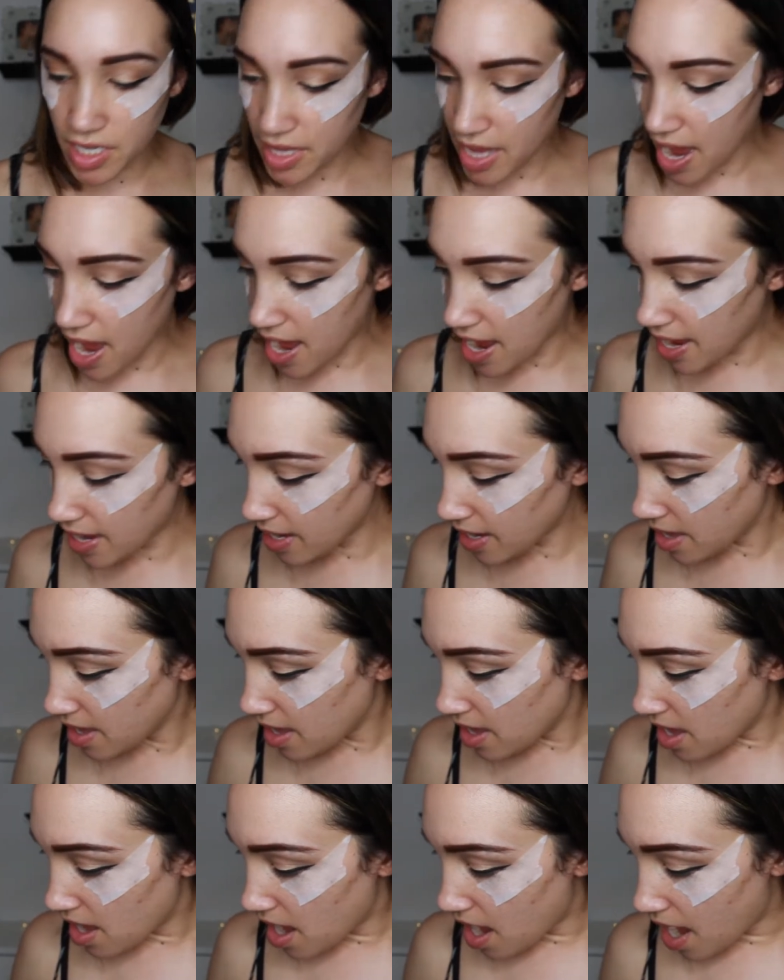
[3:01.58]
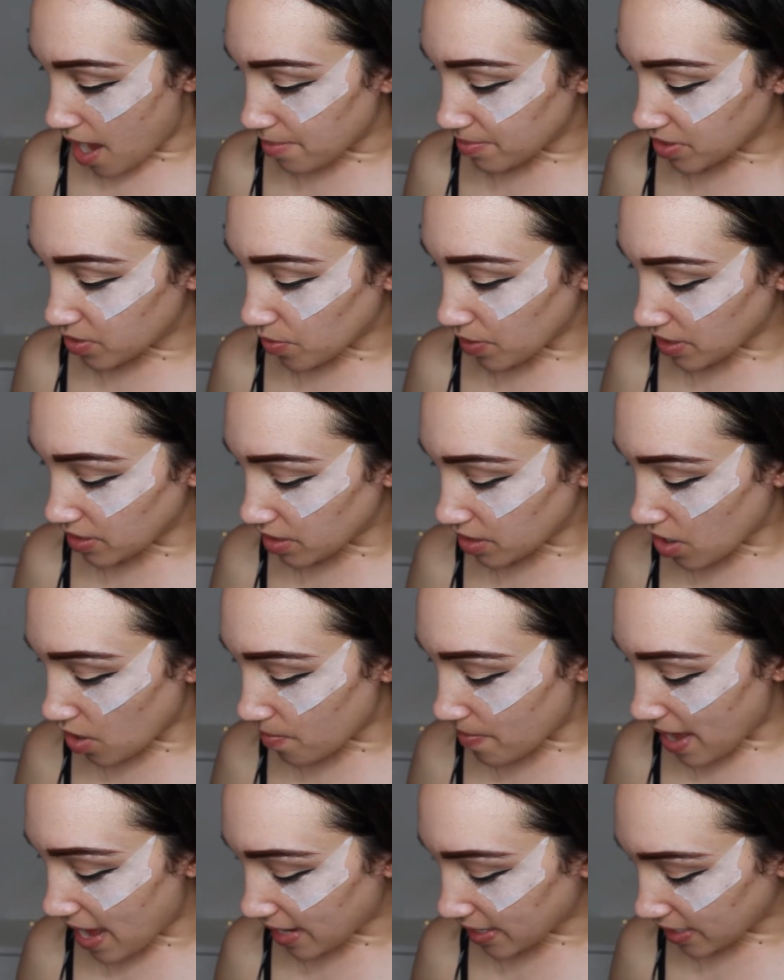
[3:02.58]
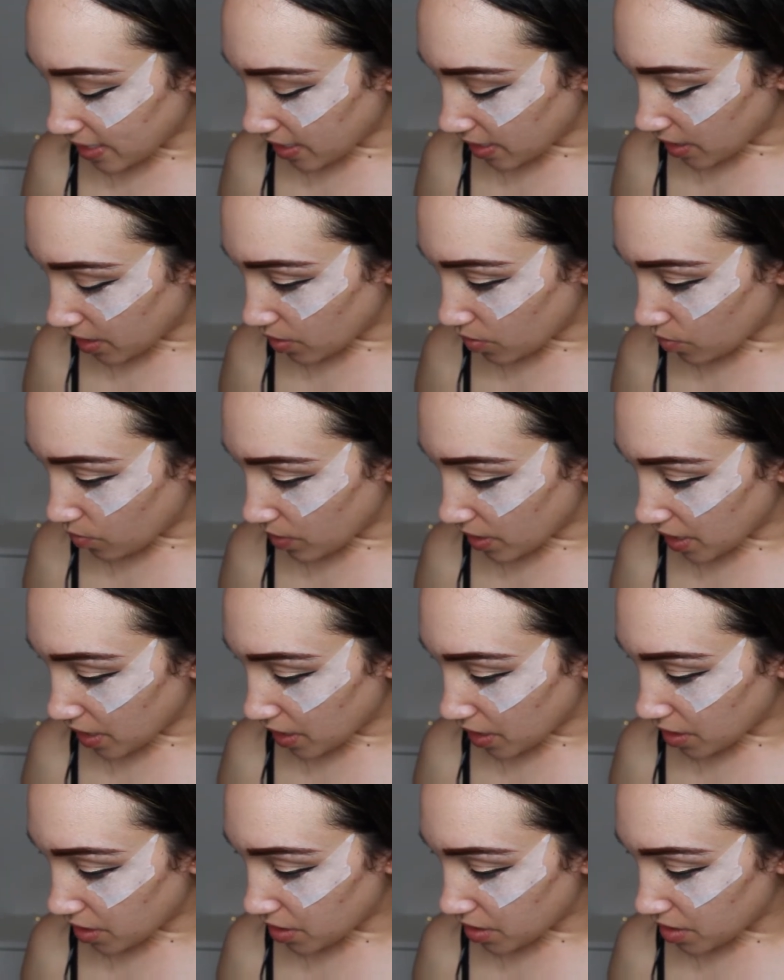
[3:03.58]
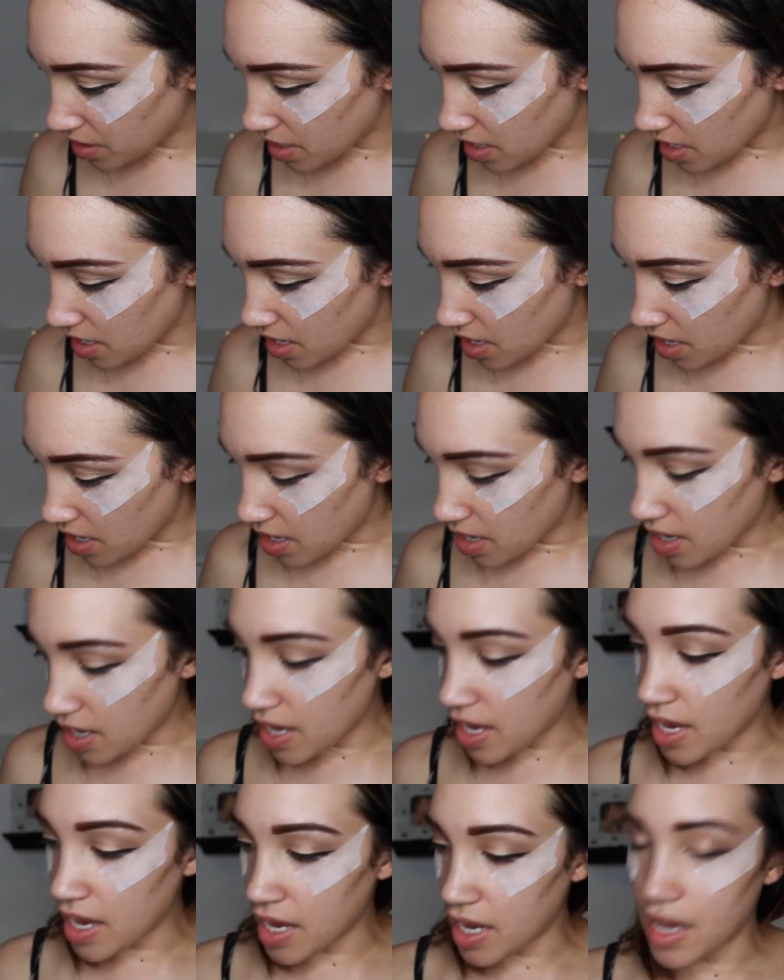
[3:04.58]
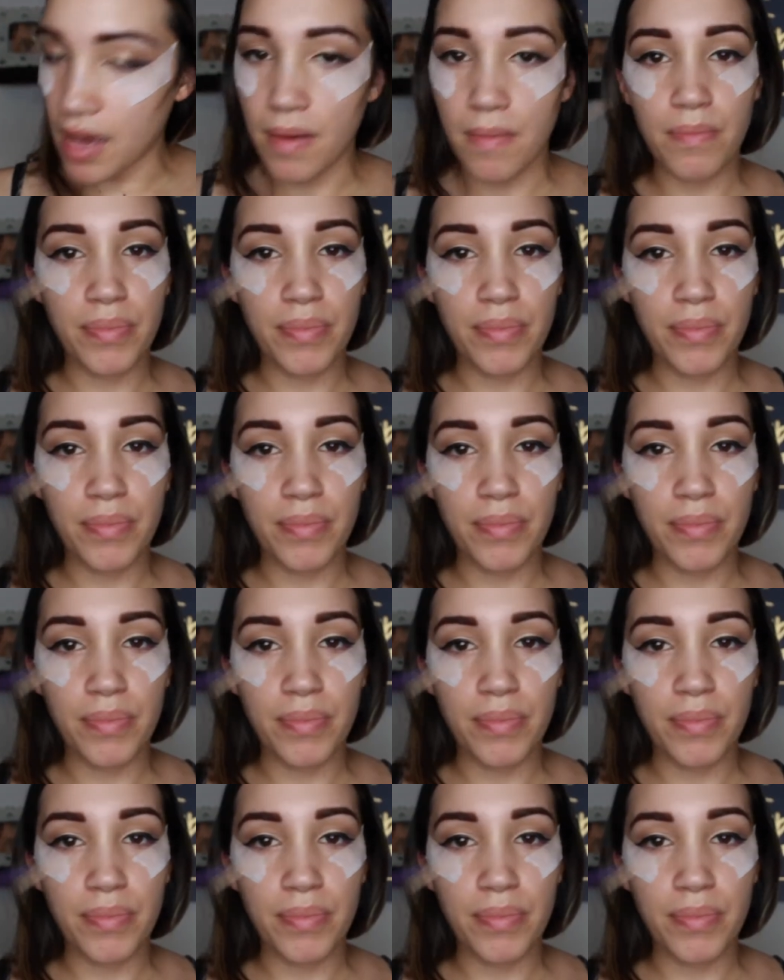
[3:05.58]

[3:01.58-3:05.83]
to the eye. I'm going to go back in with a